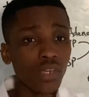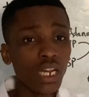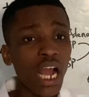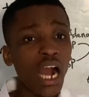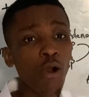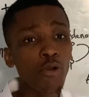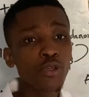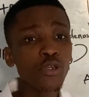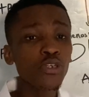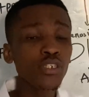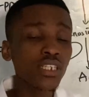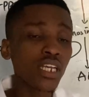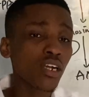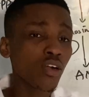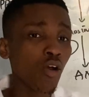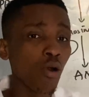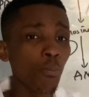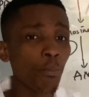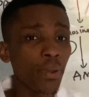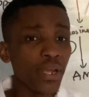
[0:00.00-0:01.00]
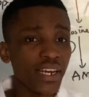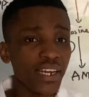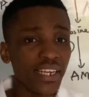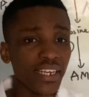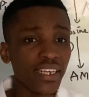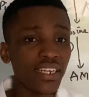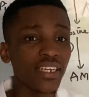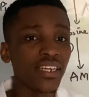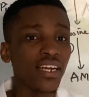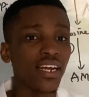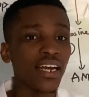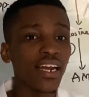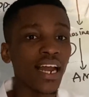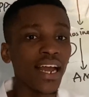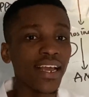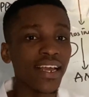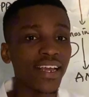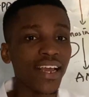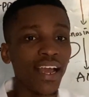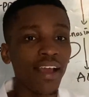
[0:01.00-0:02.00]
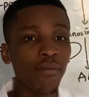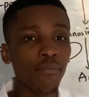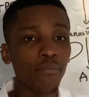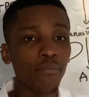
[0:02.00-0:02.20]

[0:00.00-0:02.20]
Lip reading: I'll use a company like